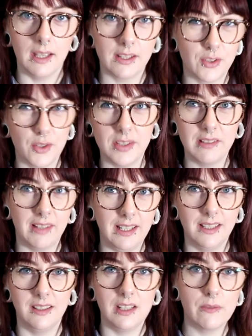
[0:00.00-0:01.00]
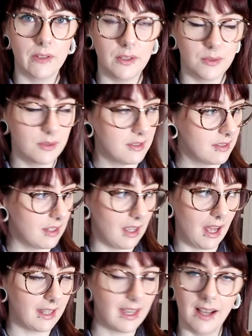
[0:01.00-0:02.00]
Excuse the lighting in these videos,
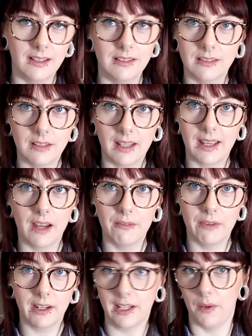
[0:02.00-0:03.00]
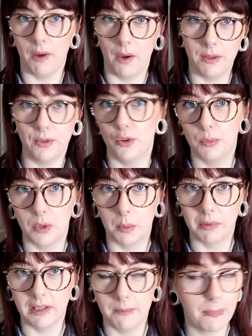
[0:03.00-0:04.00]
I can't, I can't figure out how to do it
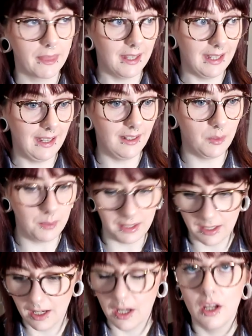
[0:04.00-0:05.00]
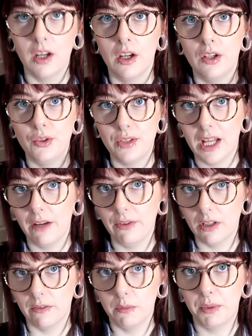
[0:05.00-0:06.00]
properly. Anyway, you should have
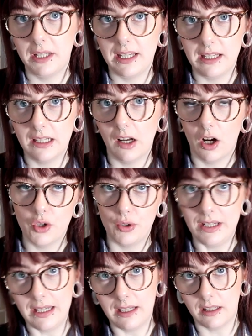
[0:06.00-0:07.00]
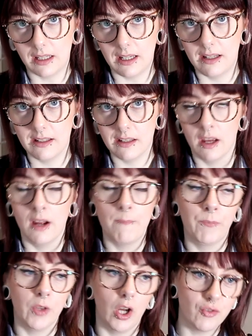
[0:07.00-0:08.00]
your oven preheating at 180 degrees,
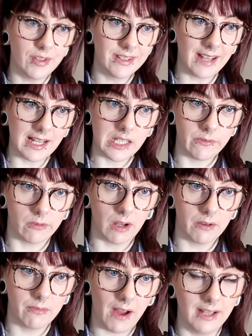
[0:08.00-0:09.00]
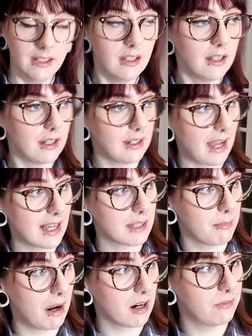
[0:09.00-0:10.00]
160 if you've got a fan,
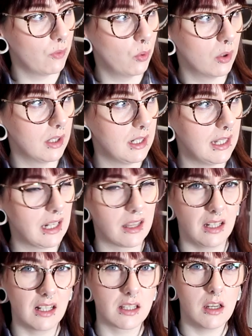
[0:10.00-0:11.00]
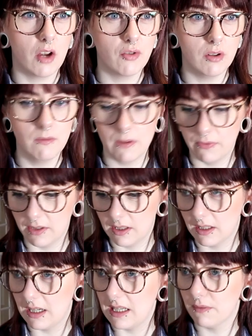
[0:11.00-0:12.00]
gas mark 4, and I think that's 350
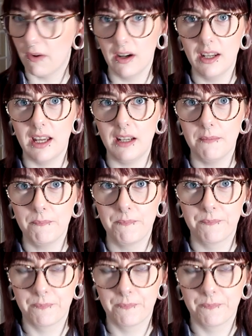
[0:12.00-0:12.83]
degrees Fahrenheit.